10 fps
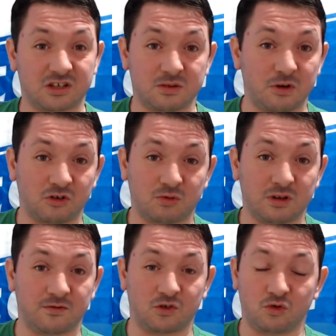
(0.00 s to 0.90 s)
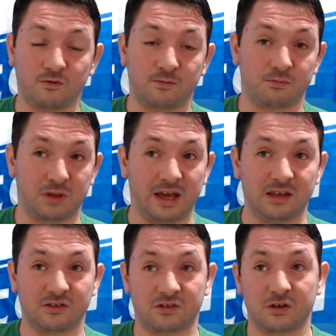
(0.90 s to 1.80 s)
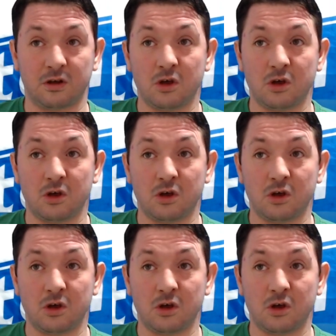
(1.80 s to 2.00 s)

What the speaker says: to be honest with you, for 2 players